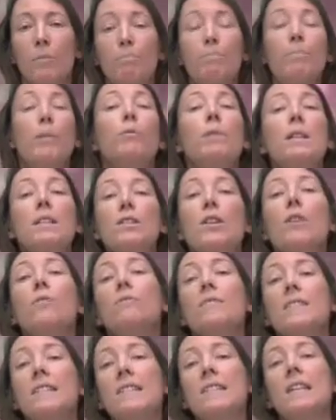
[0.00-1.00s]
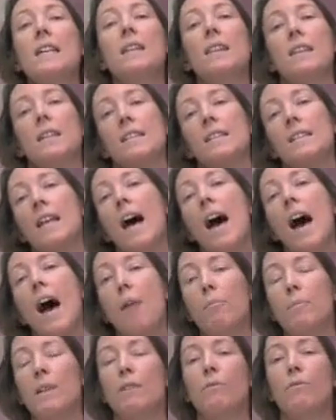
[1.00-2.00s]
But we don't see this
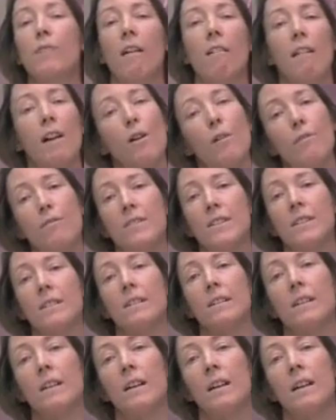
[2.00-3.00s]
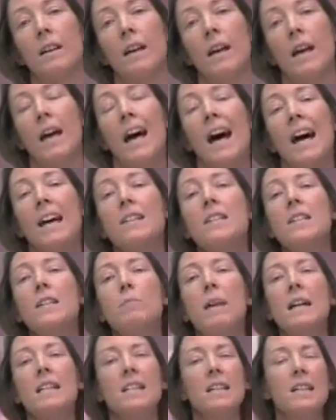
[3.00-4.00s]
happening very often.
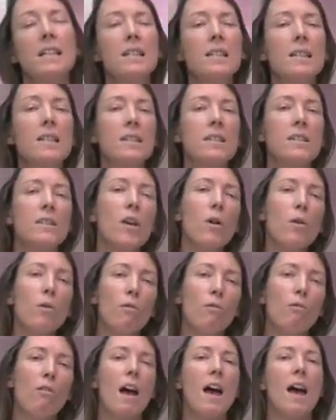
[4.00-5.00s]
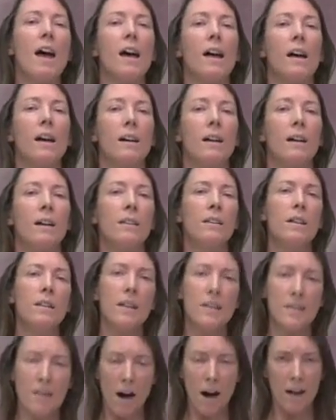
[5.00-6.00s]
Antimatter is so rare that
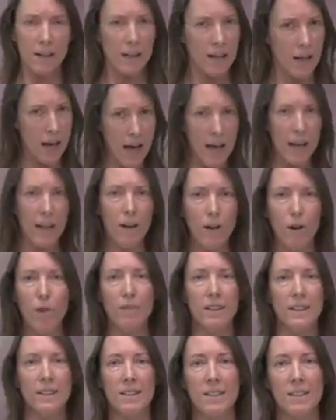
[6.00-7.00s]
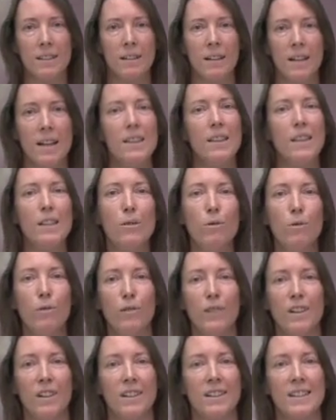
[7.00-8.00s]
there's hardly any of it in the
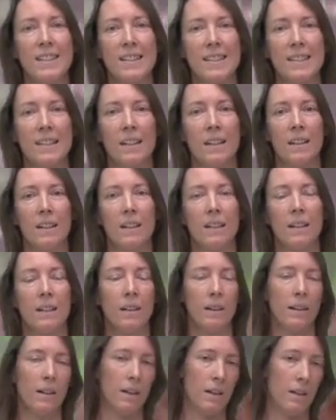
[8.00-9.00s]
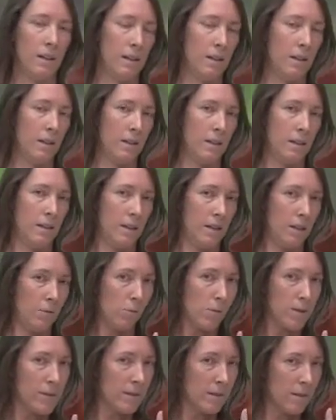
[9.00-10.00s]
universe. It
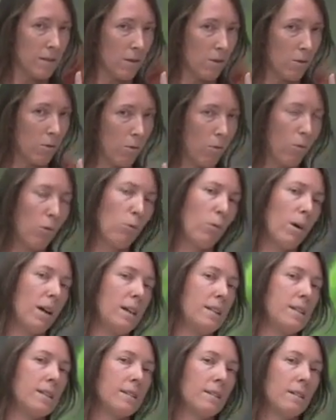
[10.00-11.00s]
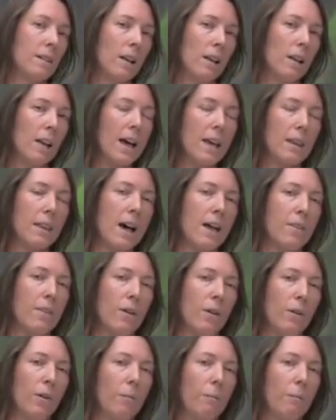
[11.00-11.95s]
wasn't always like that, though.